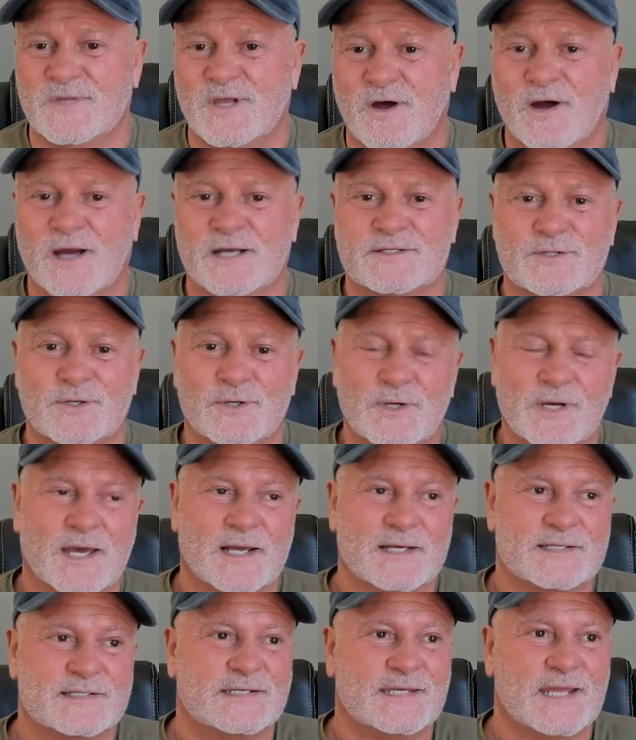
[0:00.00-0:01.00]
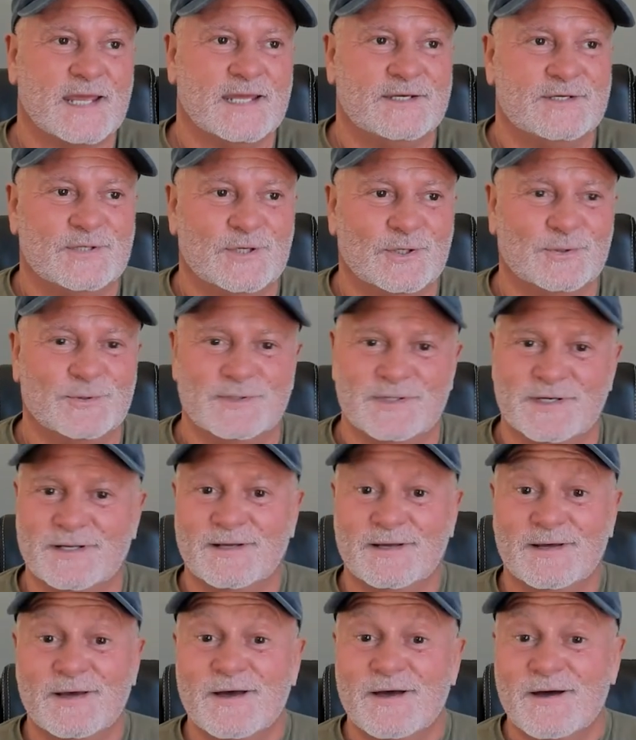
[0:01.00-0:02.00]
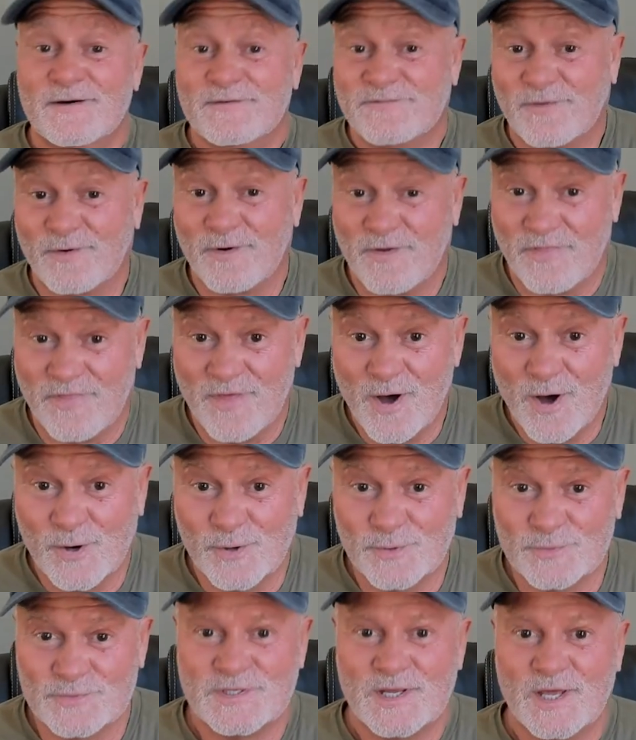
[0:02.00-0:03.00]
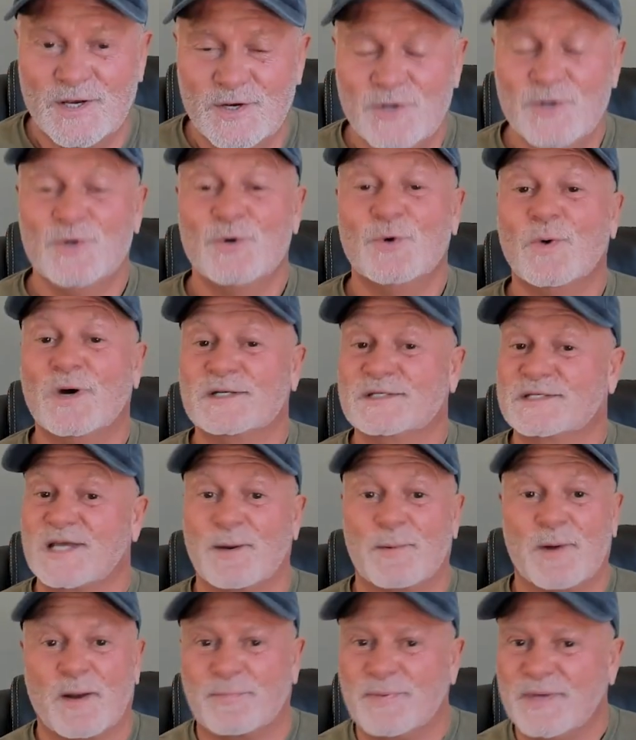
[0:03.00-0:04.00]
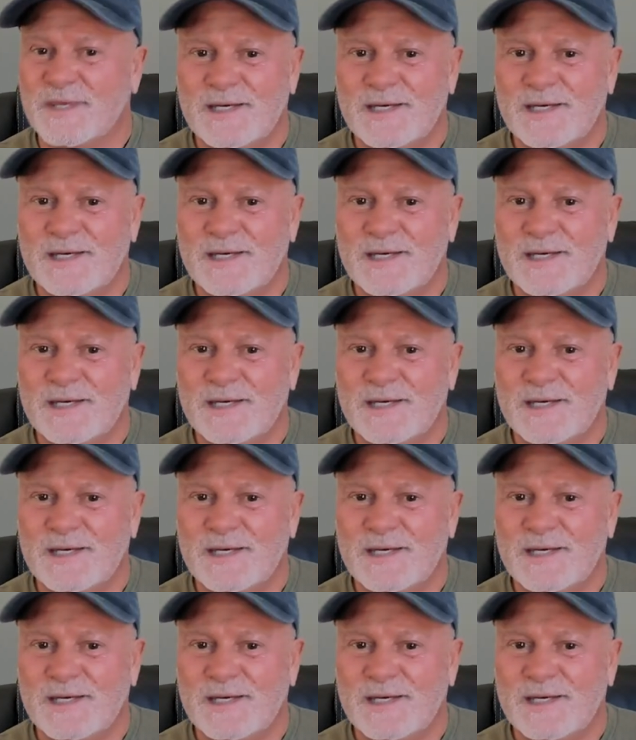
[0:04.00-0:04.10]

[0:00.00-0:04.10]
All right, so you got to stay tuned for those new ones coming up.